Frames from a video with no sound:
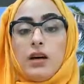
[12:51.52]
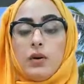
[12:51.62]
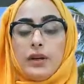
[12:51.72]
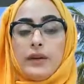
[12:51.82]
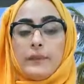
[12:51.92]

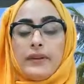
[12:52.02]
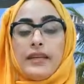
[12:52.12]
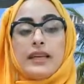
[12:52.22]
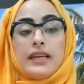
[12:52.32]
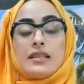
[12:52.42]
Okay,
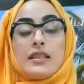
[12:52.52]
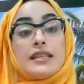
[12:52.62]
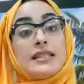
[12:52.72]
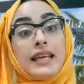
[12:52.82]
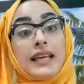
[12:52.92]
here is the
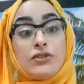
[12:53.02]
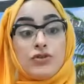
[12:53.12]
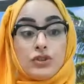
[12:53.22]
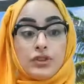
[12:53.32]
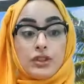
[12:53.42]
second
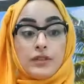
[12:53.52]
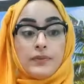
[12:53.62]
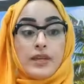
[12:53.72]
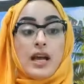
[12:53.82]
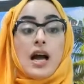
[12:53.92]
riddle.
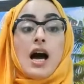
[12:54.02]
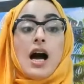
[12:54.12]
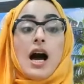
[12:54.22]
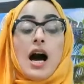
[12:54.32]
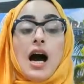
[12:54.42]

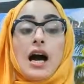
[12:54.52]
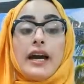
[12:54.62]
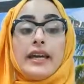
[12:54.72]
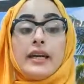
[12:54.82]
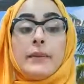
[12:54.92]
I
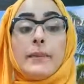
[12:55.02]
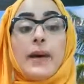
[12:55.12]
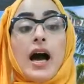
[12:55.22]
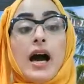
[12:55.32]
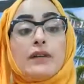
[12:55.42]
am
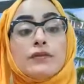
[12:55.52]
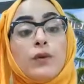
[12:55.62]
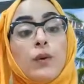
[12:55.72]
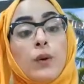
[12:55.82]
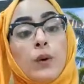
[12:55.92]
a
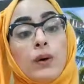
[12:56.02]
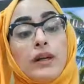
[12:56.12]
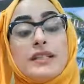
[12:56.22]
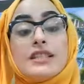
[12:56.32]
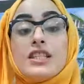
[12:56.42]

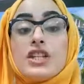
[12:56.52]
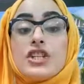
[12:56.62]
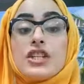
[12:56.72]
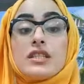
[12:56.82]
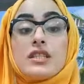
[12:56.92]

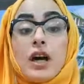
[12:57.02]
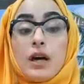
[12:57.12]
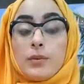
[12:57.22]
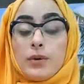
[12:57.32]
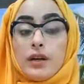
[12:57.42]
4-digit
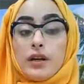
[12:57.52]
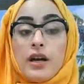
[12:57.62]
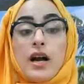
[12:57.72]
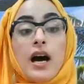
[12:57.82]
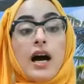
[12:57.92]
number.
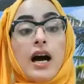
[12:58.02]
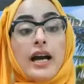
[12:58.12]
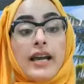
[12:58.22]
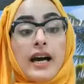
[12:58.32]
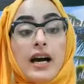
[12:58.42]
I
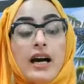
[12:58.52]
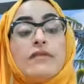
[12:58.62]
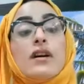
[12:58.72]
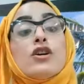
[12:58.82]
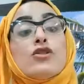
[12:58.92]
have
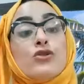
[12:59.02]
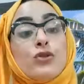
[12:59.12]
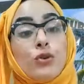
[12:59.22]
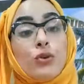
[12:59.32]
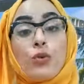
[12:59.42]

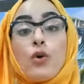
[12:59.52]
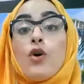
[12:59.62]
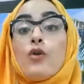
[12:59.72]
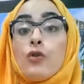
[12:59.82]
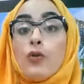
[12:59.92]
2,
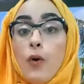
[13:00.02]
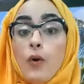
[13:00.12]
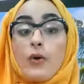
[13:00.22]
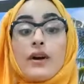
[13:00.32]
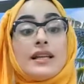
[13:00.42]

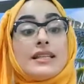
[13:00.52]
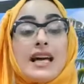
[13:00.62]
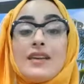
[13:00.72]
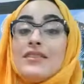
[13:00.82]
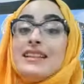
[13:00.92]
4,
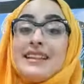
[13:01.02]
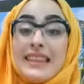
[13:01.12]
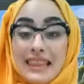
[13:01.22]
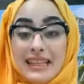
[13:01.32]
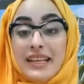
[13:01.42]
7, and
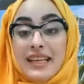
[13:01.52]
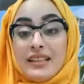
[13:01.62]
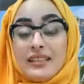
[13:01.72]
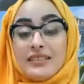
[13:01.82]
3.